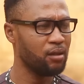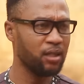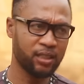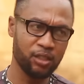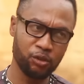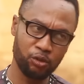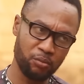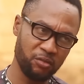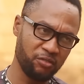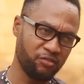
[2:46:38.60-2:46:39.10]

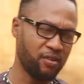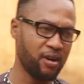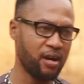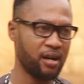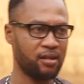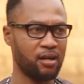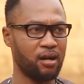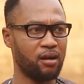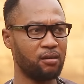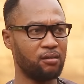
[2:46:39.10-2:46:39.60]
Listen to me,
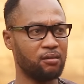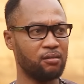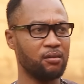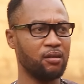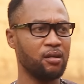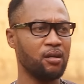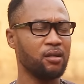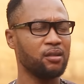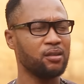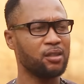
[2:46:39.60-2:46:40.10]
Father.
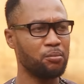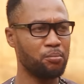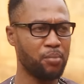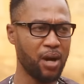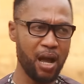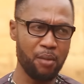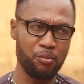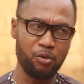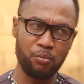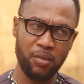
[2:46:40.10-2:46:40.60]
The
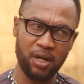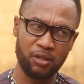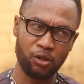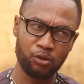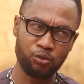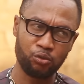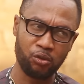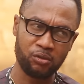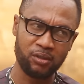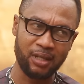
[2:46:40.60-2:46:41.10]
Bible made
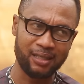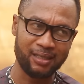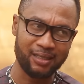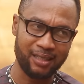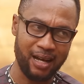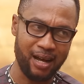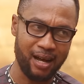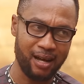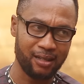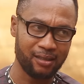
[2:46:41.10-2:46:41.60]
us to
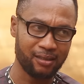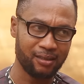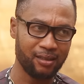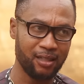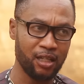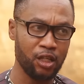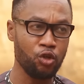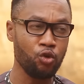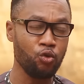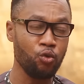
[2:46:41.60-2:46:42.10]
understand
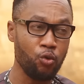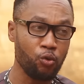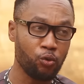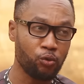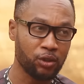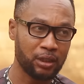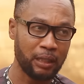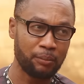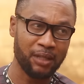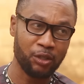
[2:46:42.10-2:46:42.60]
in
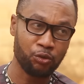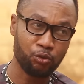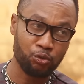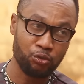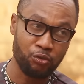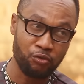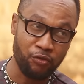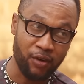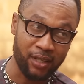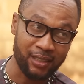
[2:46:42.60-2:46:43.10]
Luke chapter
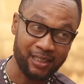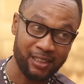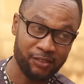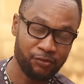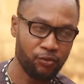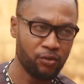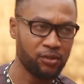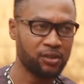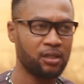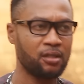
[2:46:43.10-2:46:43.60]
2, verses
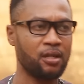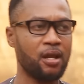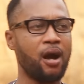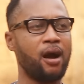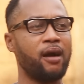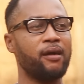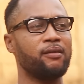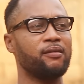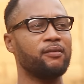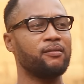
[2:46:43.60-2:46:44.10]

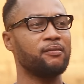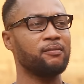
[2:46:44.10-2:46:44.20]
49.